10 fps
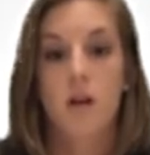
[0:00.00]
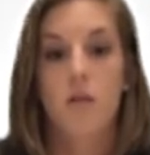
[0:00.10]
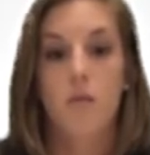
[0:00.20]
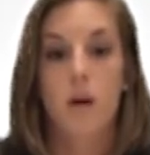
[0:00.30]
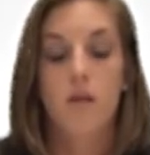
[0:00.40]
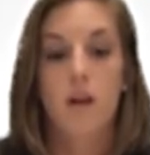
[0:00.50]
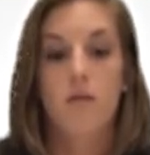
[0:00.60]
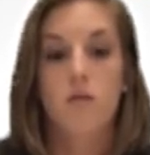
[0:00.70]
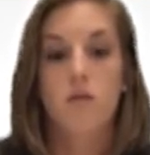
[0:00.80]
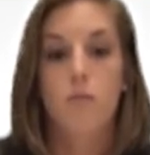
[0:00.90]
The Red
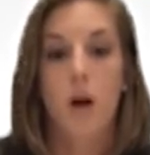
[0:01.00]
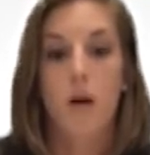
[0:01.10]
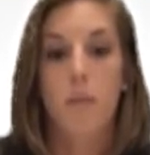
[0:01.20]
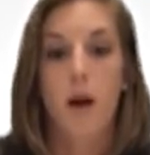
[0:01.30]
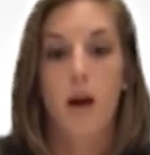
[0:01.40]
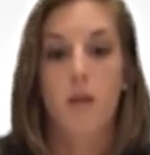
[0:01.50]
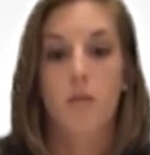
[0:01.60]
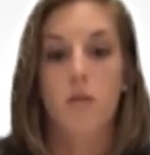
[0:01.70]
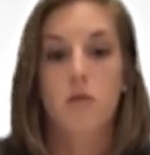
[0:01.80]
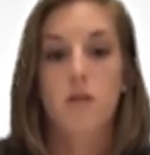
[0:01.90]
Devils brought back the
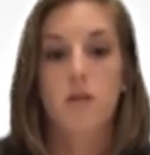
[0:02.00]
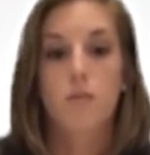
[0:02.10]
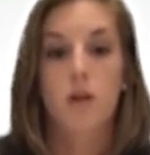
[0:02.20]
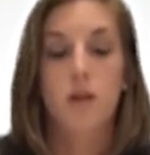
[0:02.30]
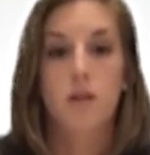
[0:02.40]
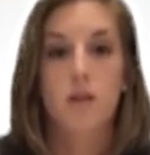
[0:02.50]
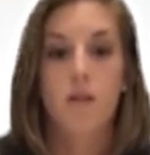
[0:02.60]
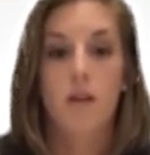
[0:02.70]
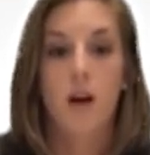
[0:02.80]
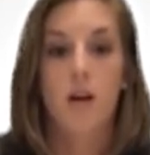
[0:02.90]
most experience they've
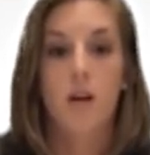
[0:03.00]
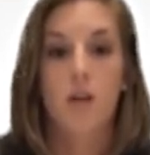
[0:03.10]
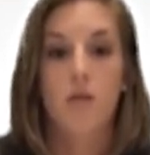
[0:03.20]
had in